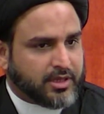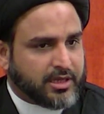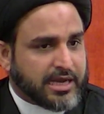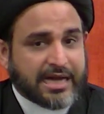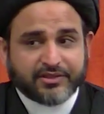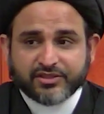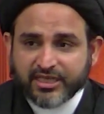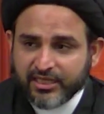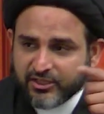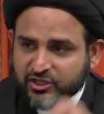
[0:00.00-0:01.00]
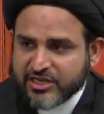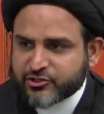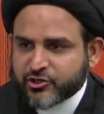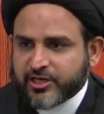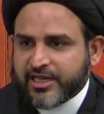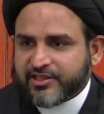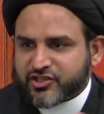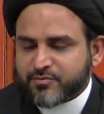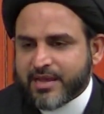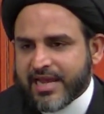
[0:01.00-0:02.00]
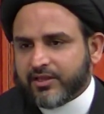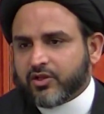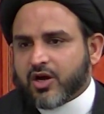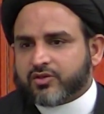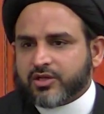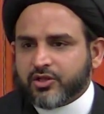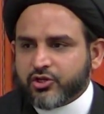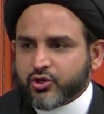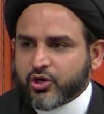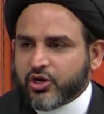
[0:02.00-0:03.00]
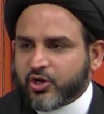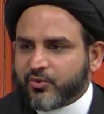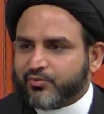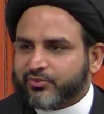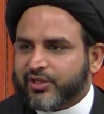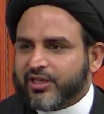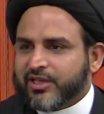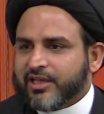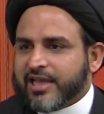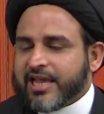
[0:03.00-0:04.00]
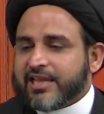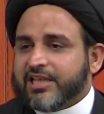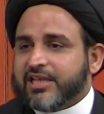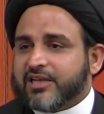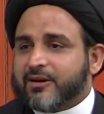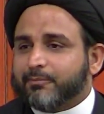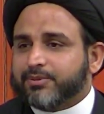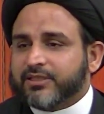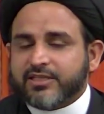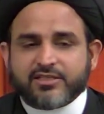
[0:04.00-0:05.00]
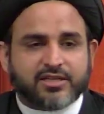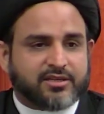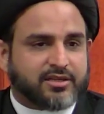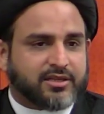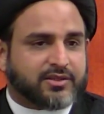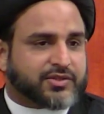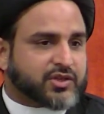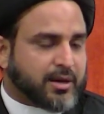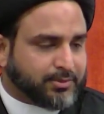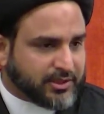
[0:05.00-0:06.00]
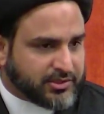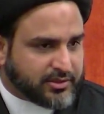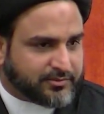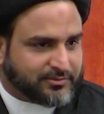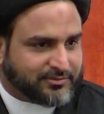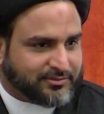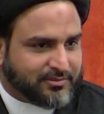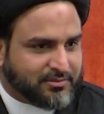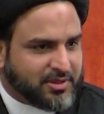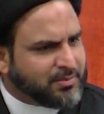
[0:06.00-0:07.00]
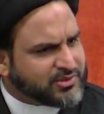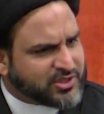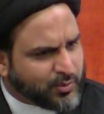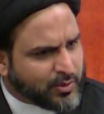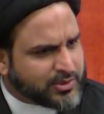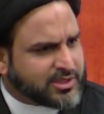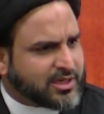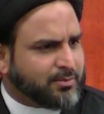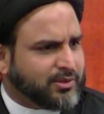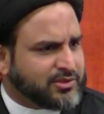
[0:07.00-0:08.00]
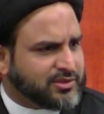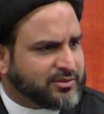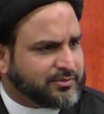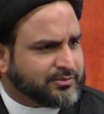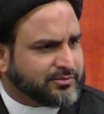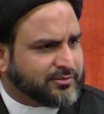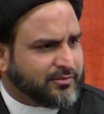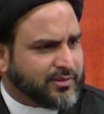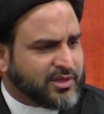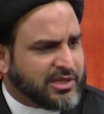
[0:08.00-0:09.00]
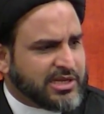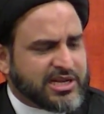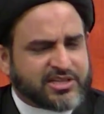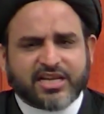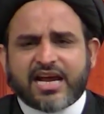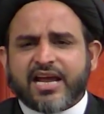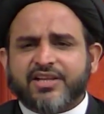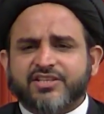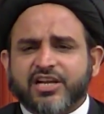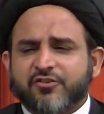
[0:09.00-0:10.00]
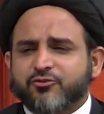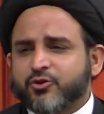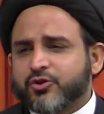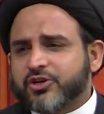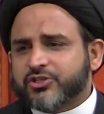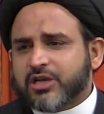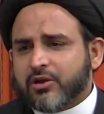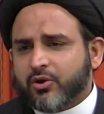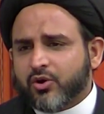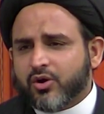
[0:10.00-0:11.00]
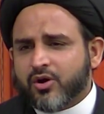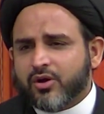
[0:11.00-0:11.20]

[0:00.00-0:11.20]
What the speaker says: Until yesterday, this man knocked on the door and he completed this couplet. People said, what was the couplet? He said, I had said a few years ago,